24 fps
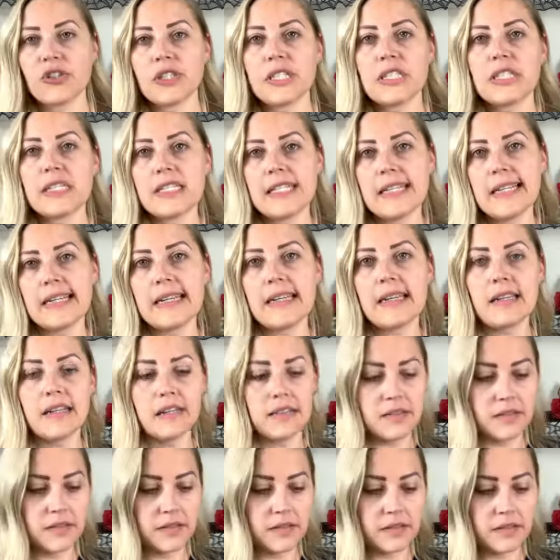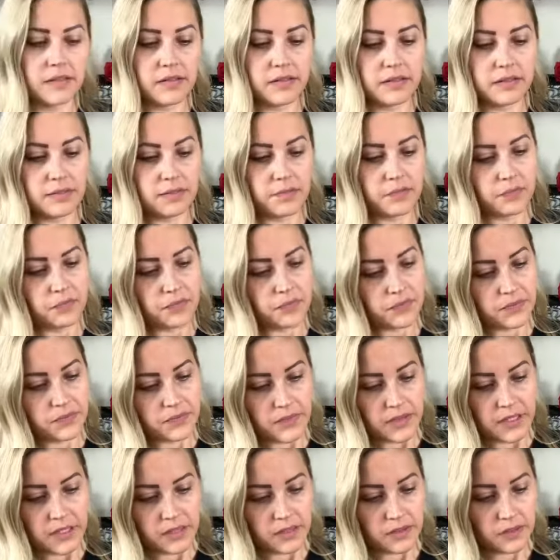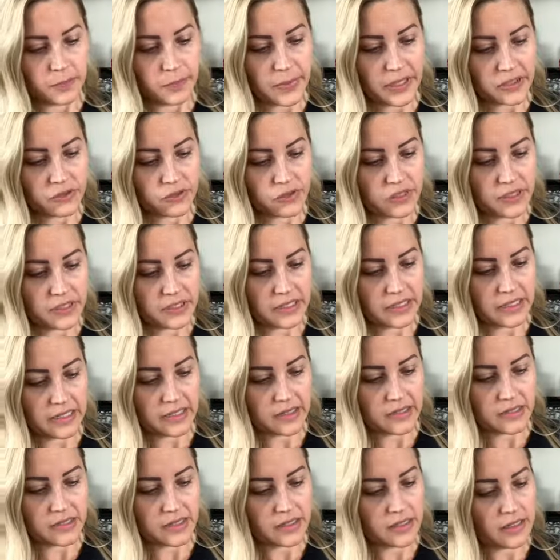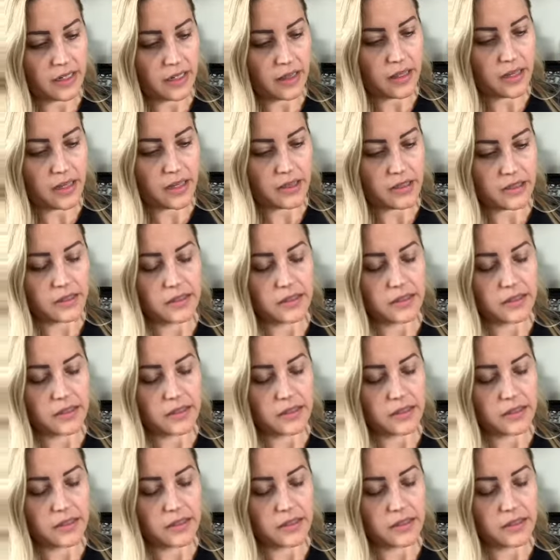Stick. Spectra Stick in Stella.